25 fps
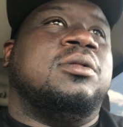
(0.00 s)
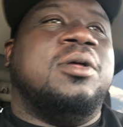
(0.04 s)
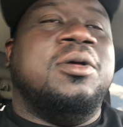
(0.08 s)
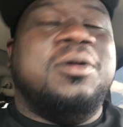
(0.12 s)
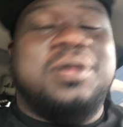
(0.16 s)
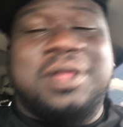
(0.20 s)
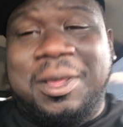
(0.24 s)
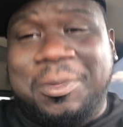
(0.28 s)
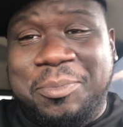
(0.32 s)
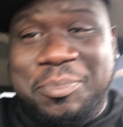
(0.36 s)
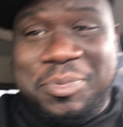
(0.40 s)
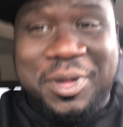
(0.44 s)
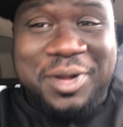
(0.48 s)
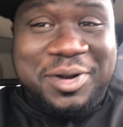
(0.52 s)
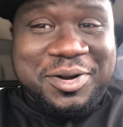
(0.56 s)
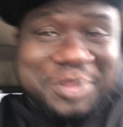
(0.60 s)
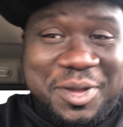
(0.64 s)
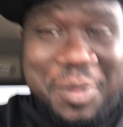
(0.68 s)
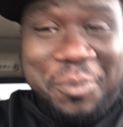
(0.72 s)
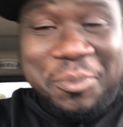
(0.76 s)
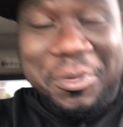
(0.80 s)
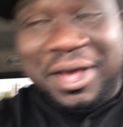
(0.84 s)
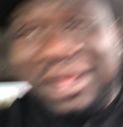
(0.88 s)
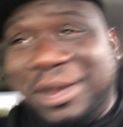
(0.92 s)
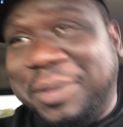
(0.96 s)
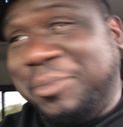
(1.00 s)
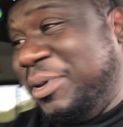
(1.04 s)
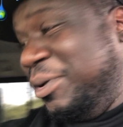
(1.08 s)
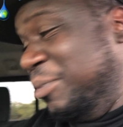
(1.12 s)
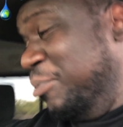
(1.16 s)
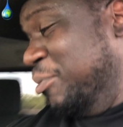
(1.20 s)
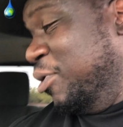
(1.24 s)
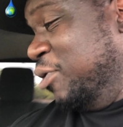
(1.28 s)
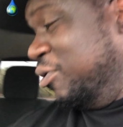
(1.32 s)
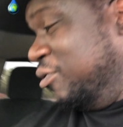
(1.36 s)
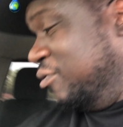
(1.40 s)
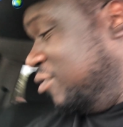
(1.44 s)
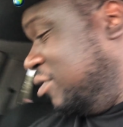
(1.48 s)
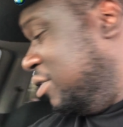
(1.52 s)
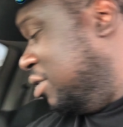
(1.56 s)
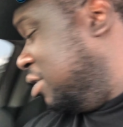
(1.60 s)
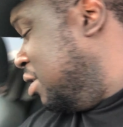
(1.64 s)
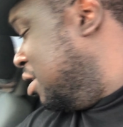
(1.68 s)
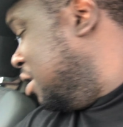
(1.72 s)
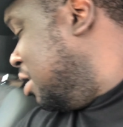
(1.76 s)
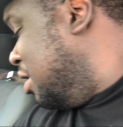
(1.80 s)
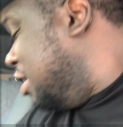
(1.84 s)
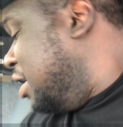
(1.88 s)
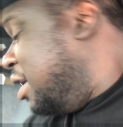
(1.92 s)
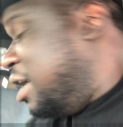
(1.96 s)
That pedal commander be moving.
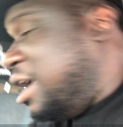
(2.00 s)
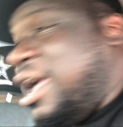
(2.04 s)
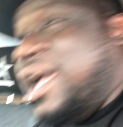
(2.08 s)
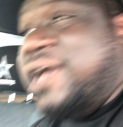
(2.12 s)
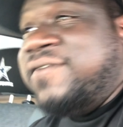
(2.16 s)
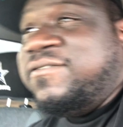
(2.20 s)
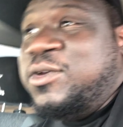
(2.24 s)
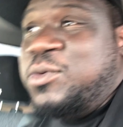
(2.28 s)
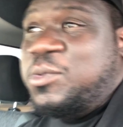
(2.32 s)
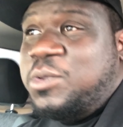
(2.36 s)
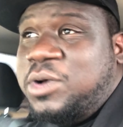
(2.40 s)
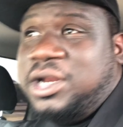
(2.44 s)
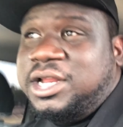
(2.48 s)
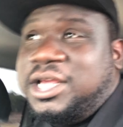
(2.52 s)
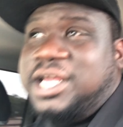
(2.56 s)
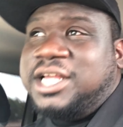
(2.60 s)
If you want to